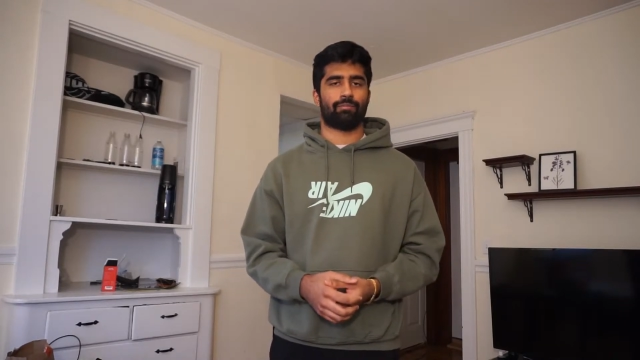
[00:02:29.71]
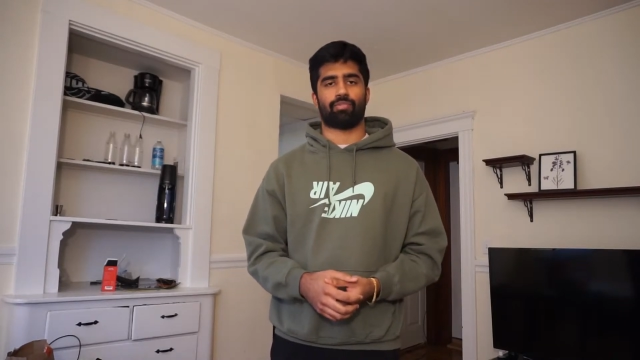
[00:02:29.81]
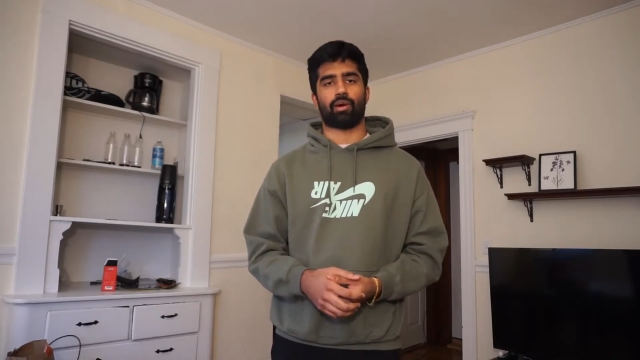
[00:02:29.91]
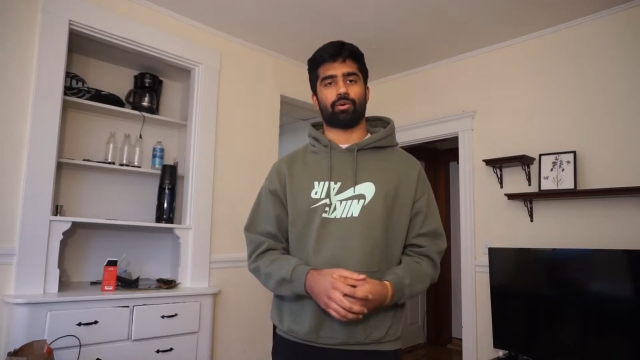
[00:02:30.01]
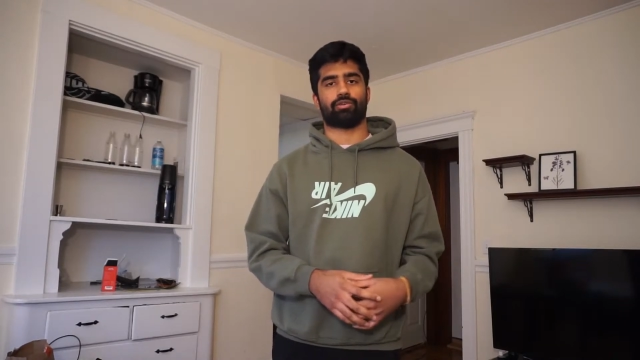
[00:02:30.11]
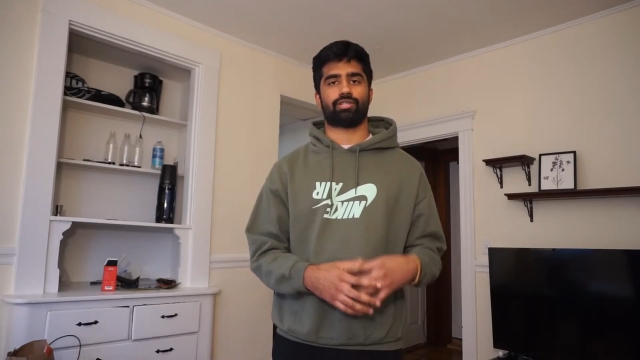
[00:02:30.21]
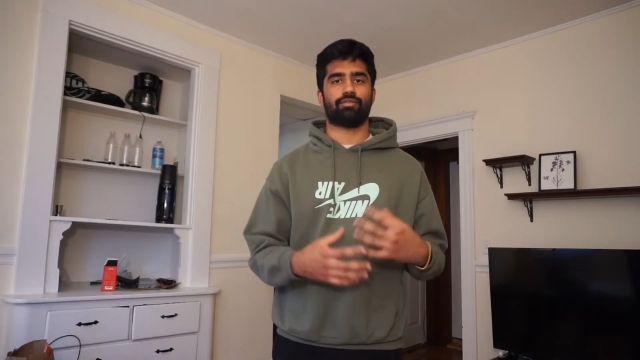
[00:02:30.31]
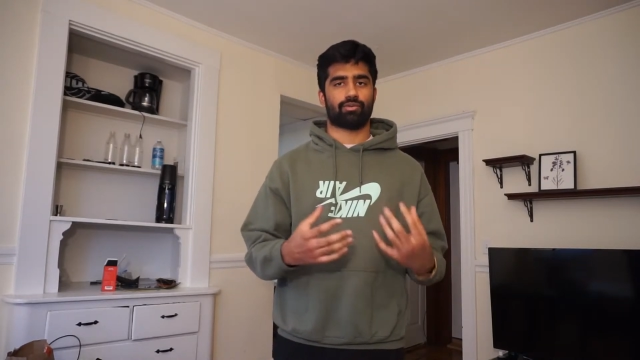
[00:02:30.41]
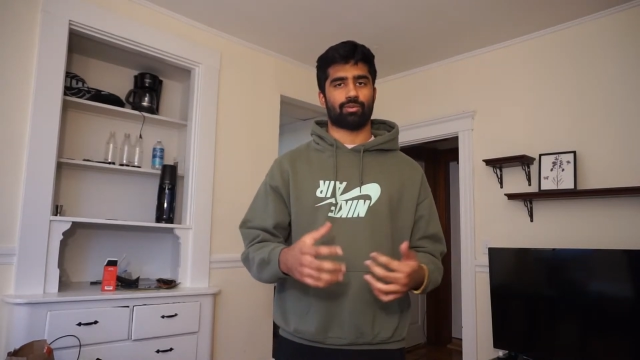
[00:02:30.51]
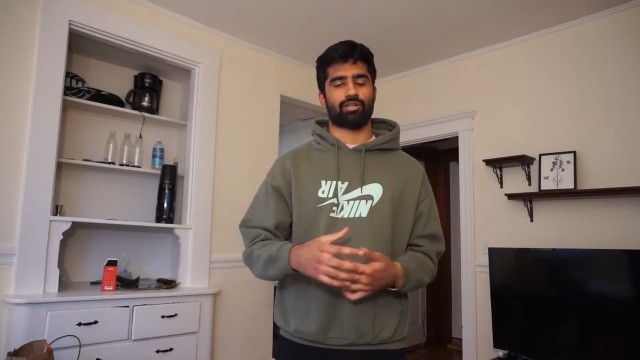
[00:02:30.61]
that we
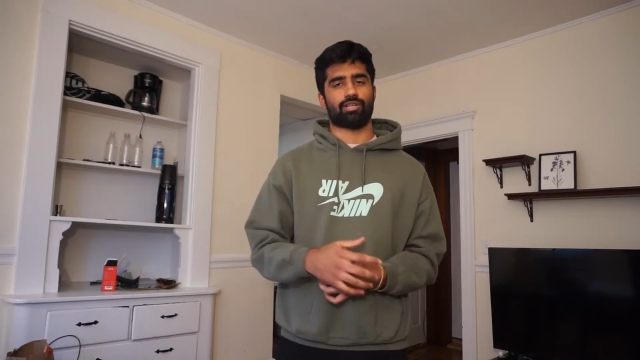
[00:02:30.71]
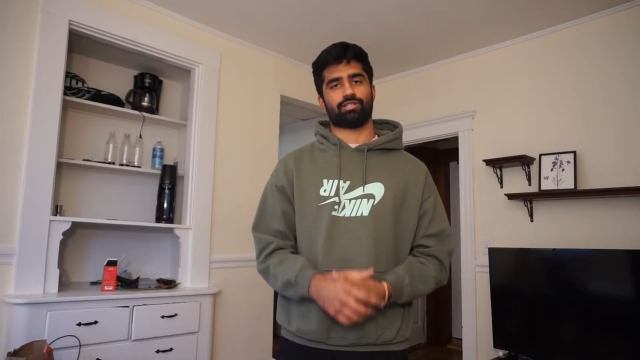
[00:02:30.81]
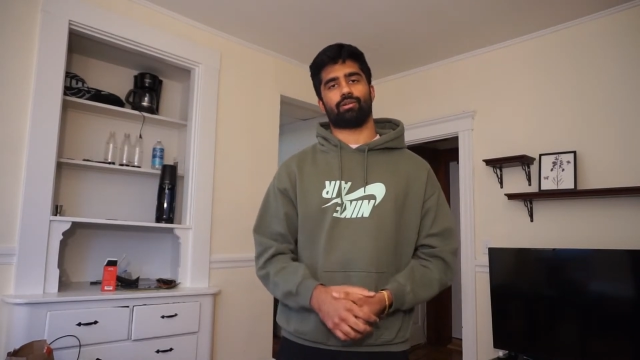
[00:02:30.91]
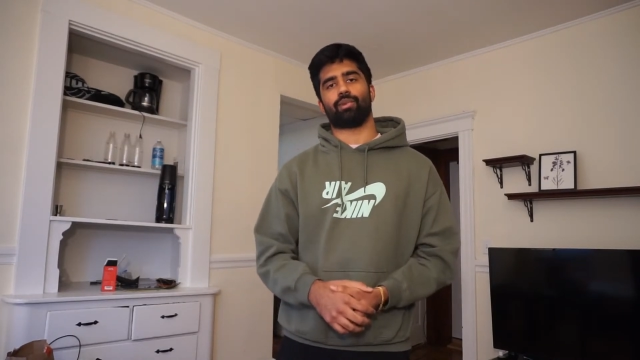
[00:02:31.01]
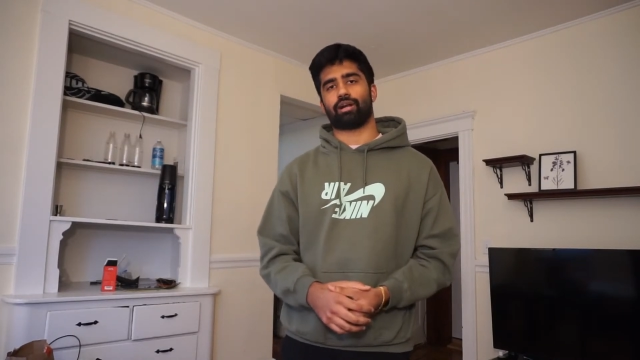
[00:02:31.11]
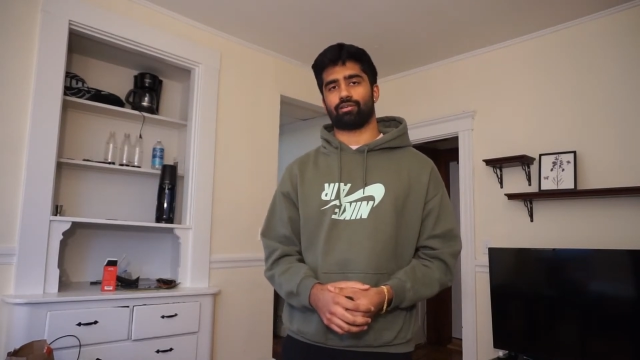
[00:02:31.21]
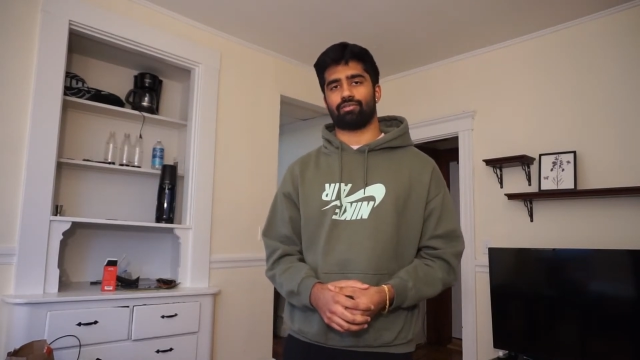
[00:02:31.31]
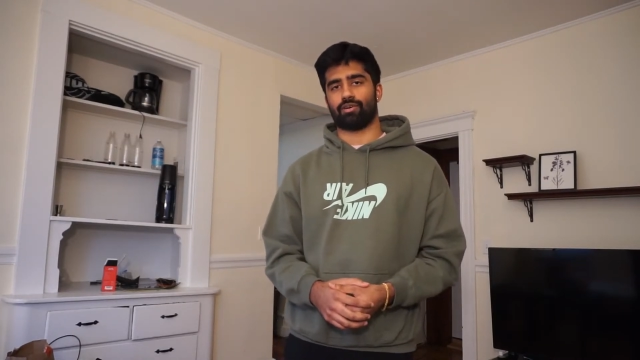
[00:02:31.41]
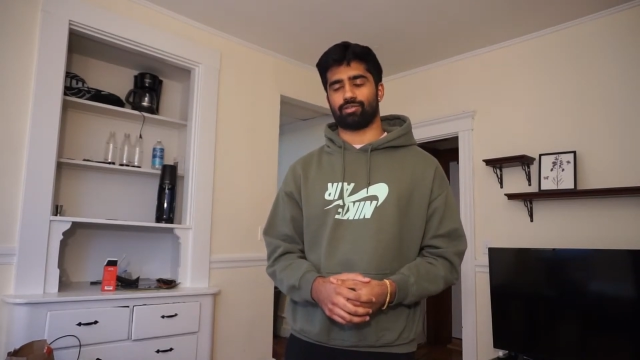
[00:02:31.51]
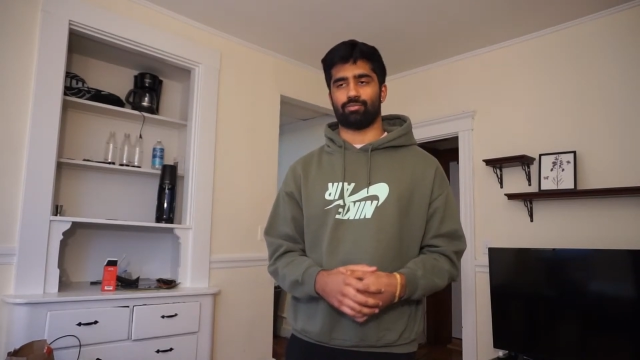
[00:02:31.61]
receive from our digital
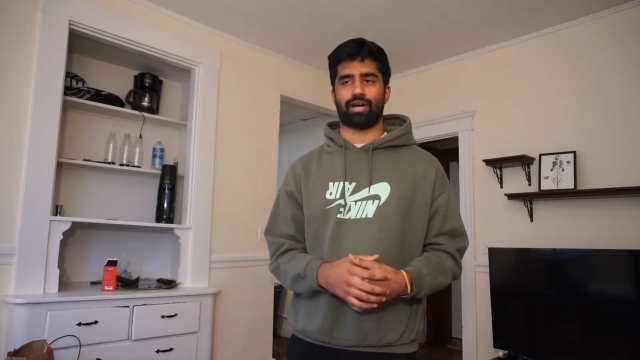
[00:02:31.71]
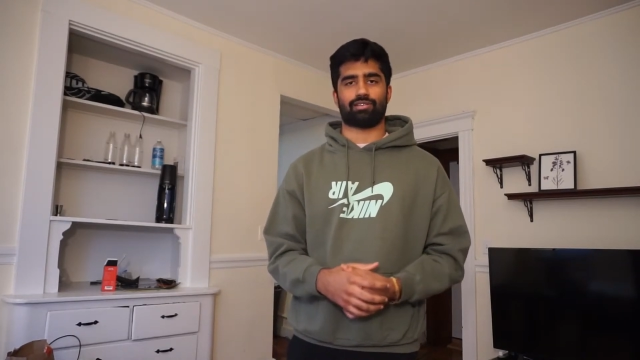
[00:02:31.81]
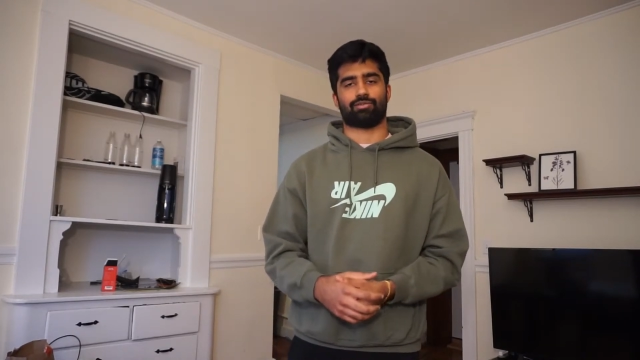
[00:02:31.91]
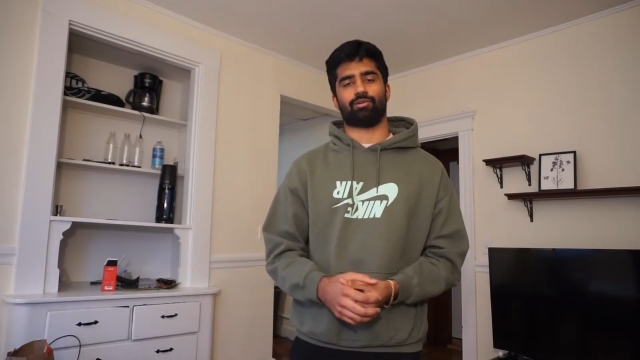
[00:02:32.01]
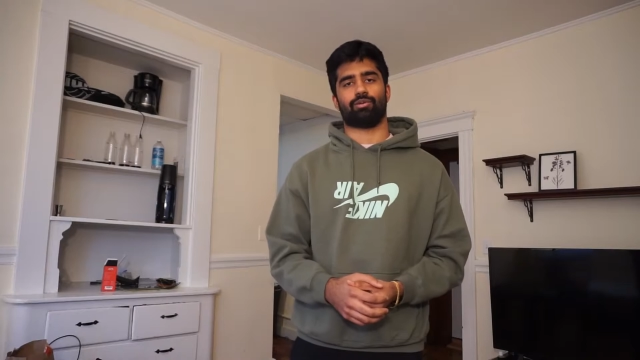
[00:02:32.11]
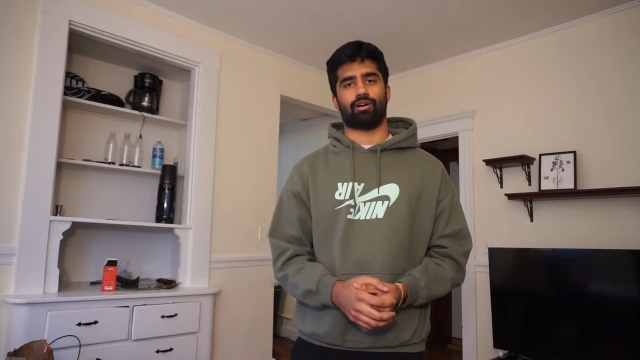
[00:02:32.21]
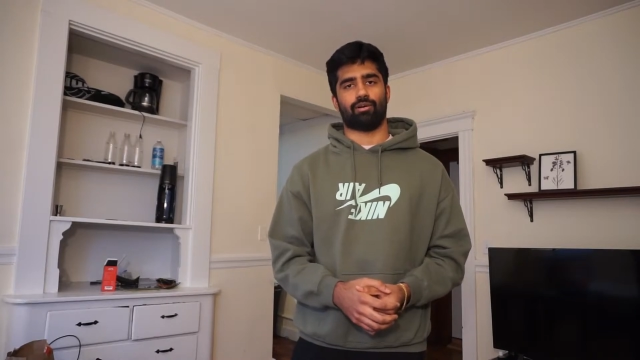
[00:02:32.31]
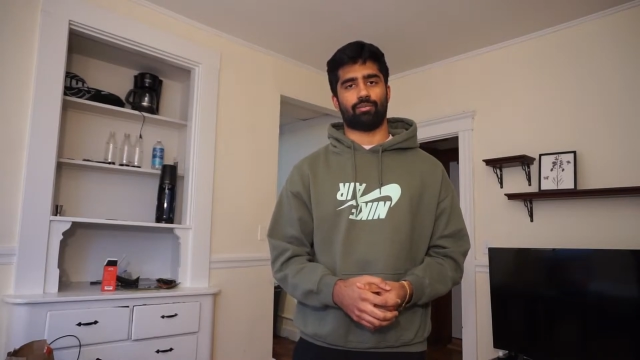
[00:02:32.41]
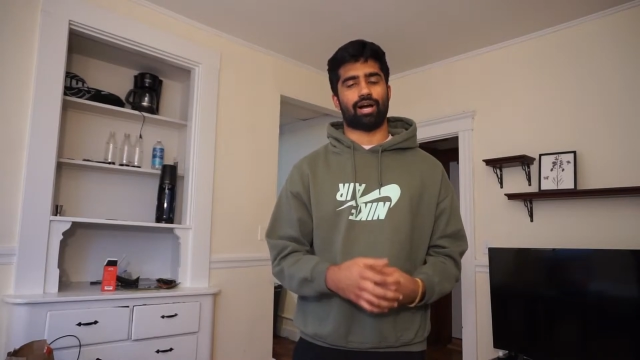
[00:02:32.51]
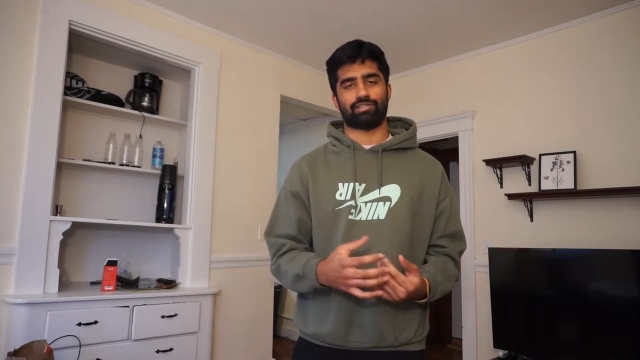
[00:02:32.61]
microphones and pass through
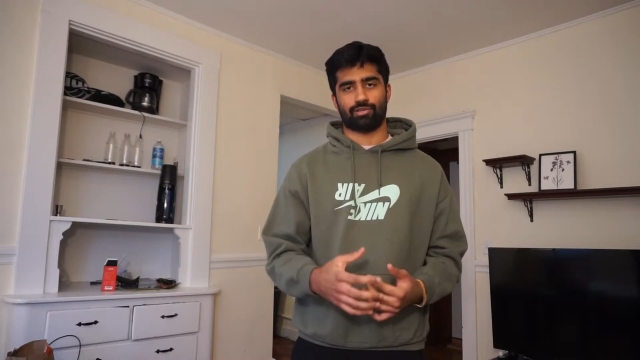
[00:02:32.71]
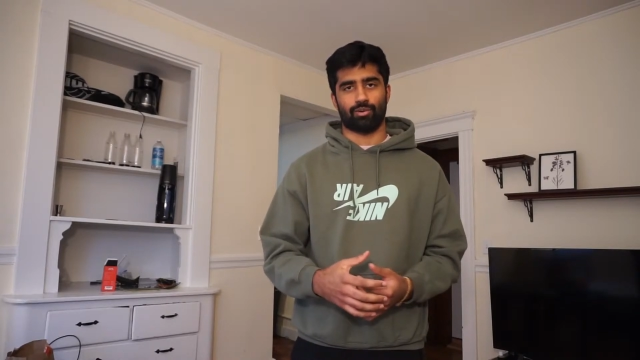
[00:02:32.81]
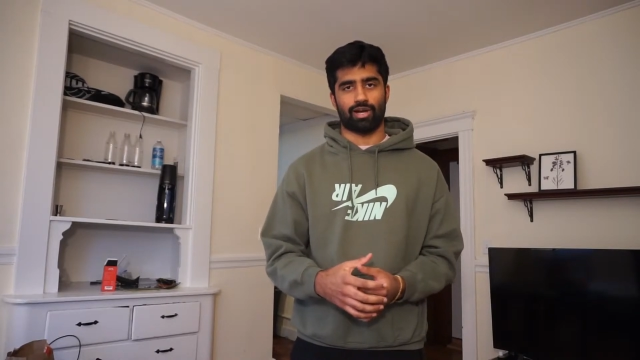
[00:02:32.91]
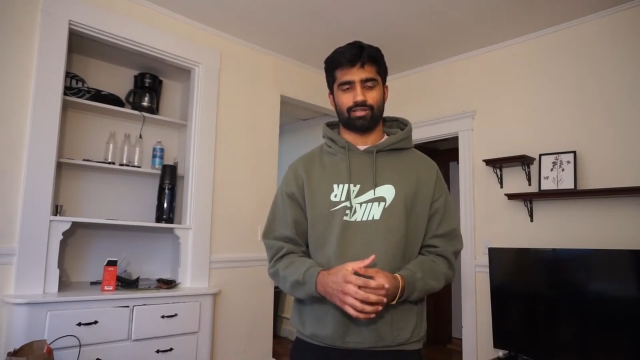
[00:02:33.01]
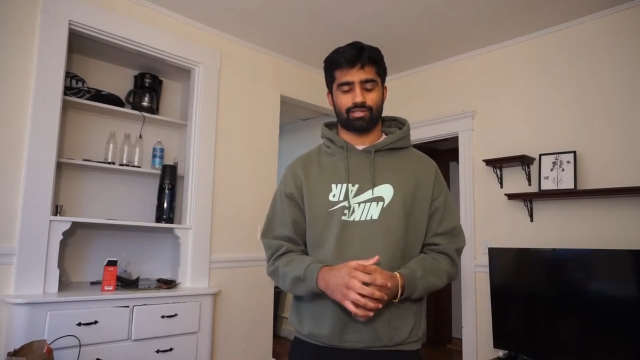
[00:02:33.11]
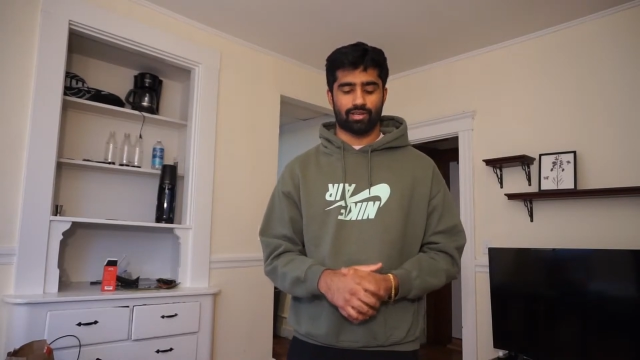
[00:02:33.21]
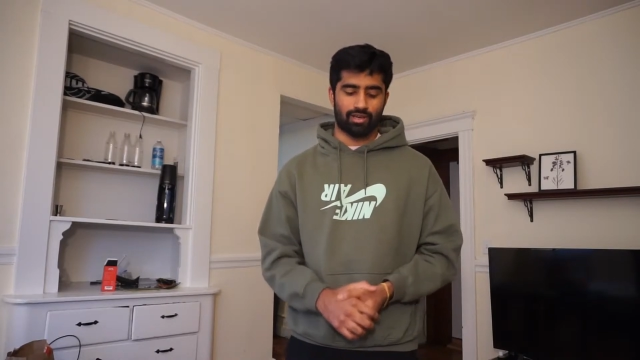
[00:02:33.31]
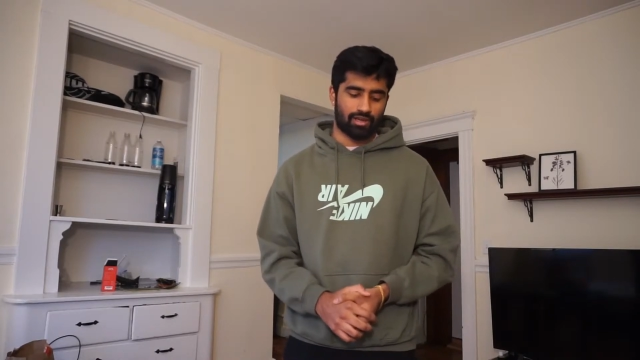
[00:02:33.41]
I2S,